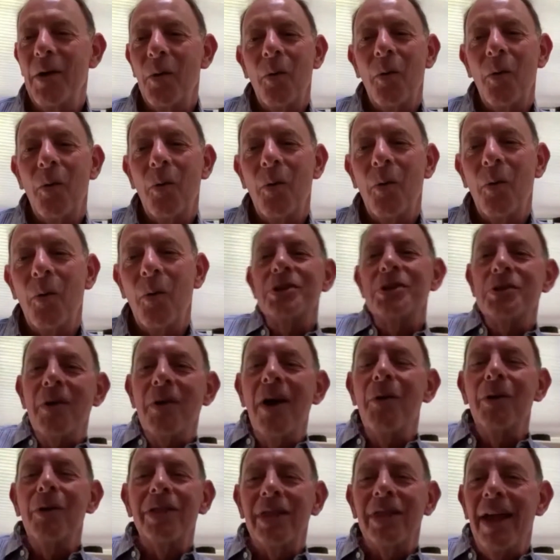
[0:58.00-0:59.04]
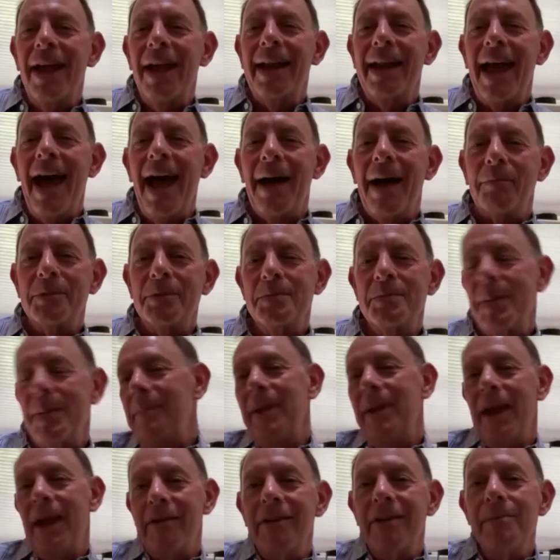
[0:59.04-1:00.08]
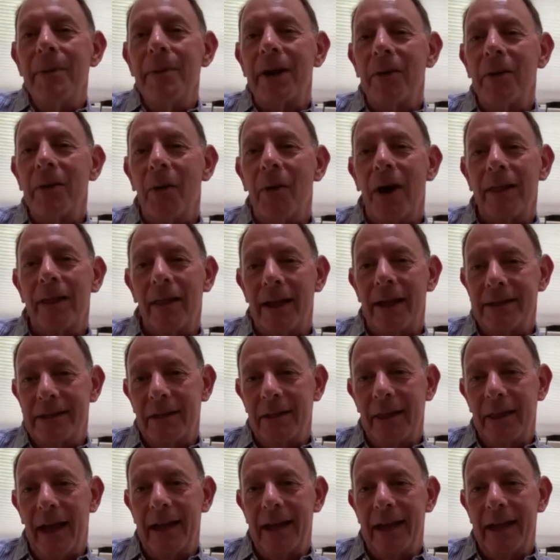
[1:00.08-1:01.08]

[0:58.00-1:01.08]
what's wrong with Lite apps? Maybe everybody wants Lite